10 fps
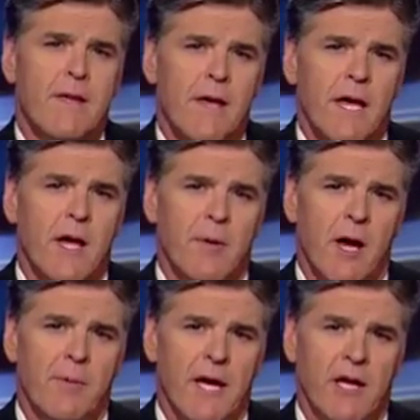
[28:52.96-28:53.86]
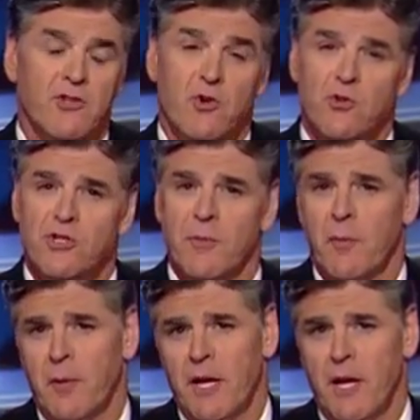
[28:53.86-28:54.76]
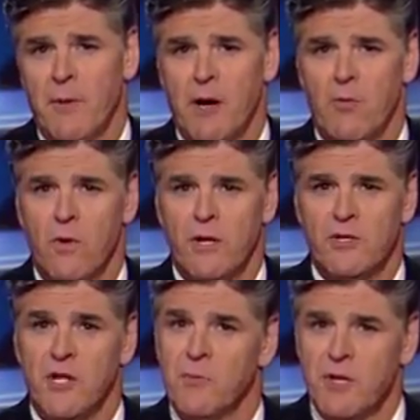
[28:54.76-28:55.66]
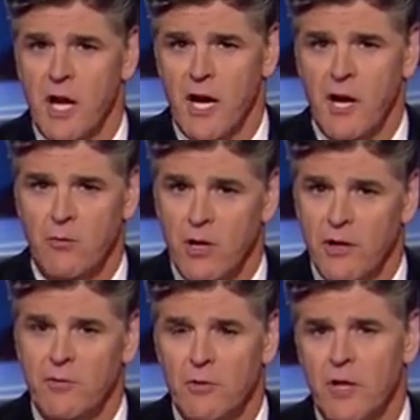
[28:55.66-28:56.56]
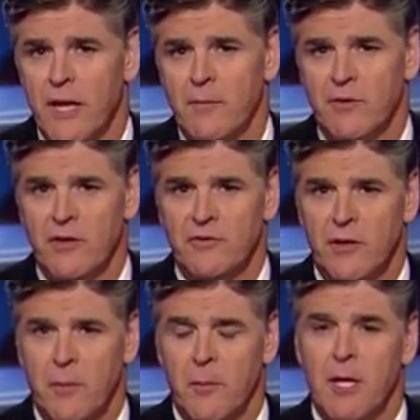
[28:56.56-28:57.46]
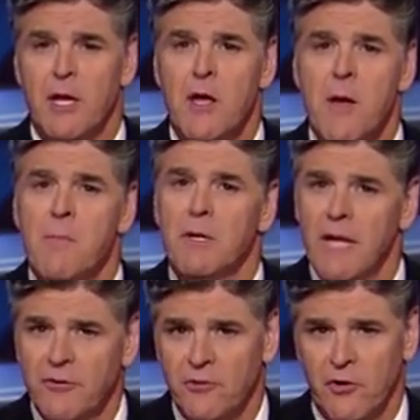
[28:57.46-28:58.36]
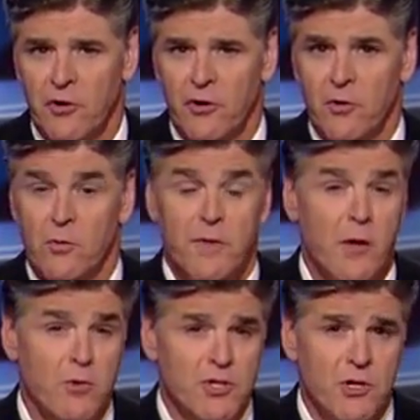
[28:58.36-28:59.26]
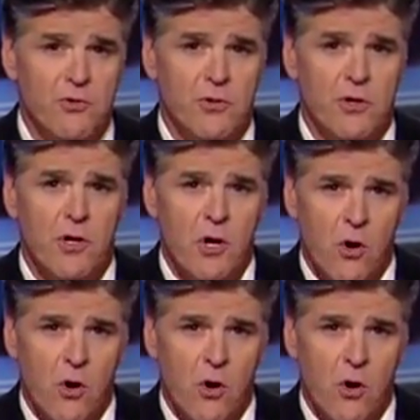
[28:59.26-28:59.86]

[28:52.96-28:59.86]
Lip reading: And coming up, I asked George Zimmerman about witness number 9, a relative who claims that Zimmerman molested her when they were children.